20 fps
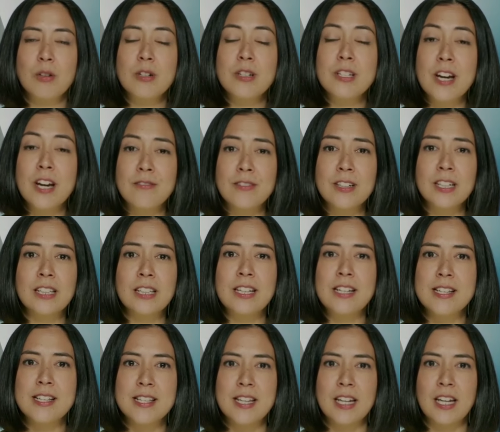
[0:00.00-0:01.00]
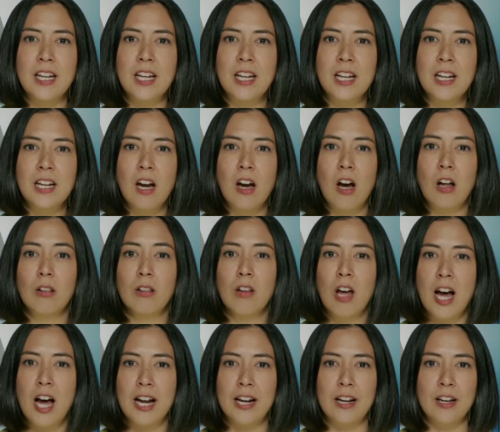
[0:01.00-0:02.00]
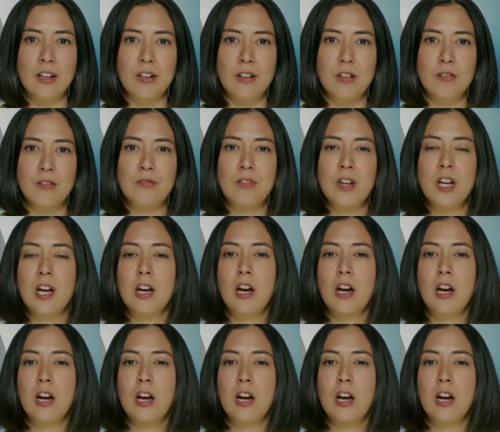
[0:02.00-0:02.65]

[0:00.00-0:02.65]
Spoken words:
definitely seeing a lot of